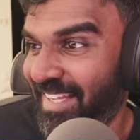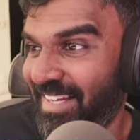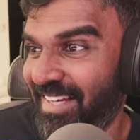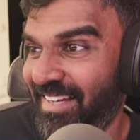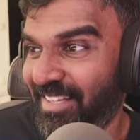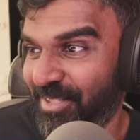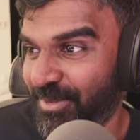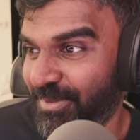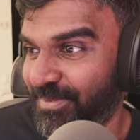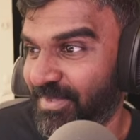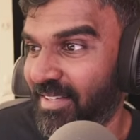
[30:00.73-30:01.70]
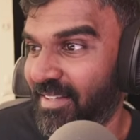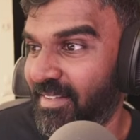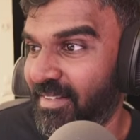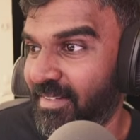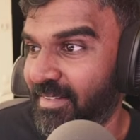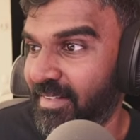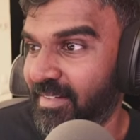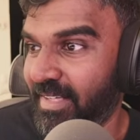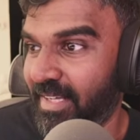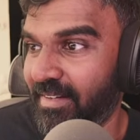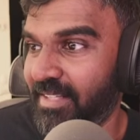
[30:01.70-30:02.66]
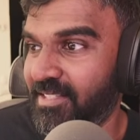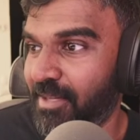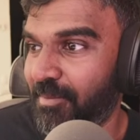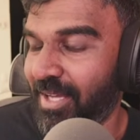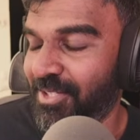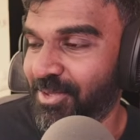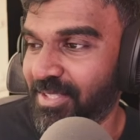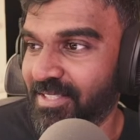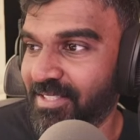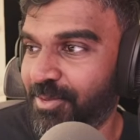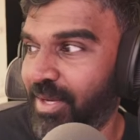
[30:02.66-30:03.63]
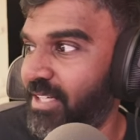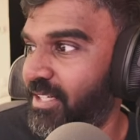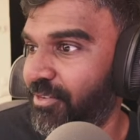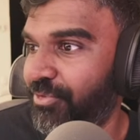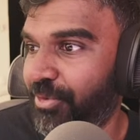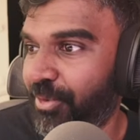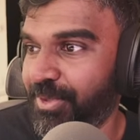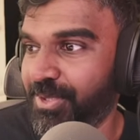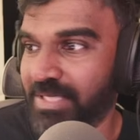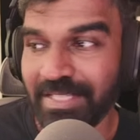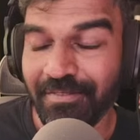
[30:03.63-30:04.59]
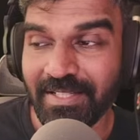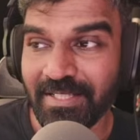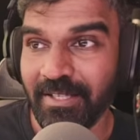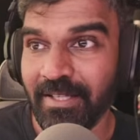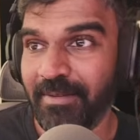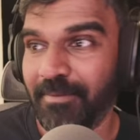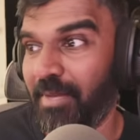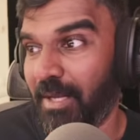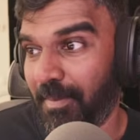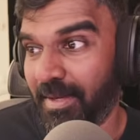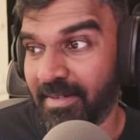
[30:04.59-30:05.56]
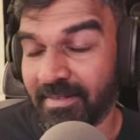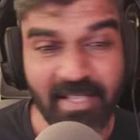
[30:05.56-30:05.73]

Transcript: Now, yeah, let's come back to this 24 to 70 millimeter.